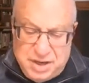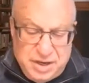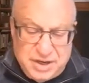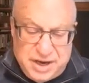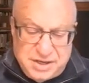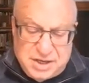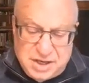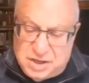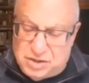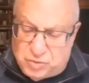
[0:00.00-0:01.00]
in
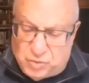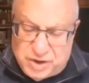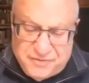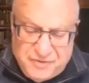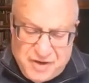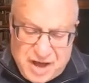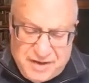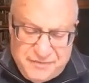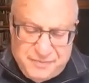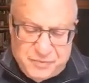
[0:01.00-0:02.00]

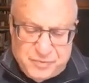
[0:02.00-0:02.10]
1925,